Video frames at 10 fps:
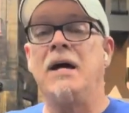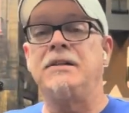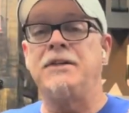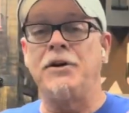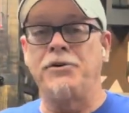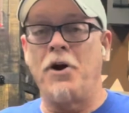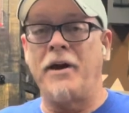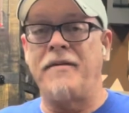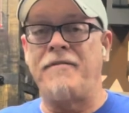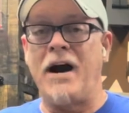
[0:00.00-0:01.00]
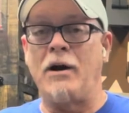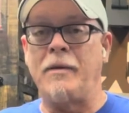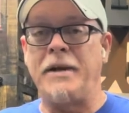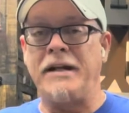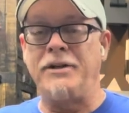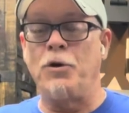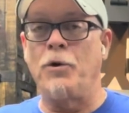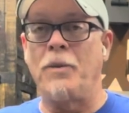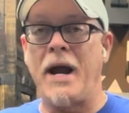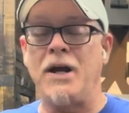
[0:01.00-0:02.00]
Center Target Firearm
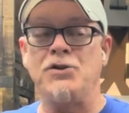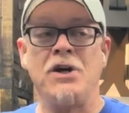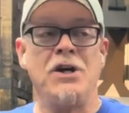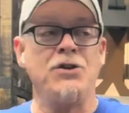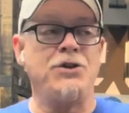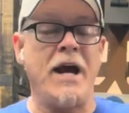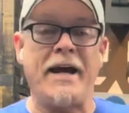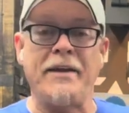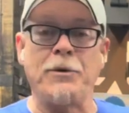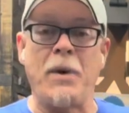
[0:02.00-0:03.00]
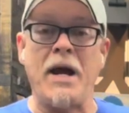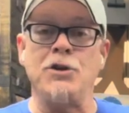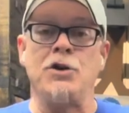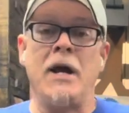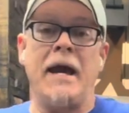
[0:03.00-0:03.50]
Indoor Range. Check out the range.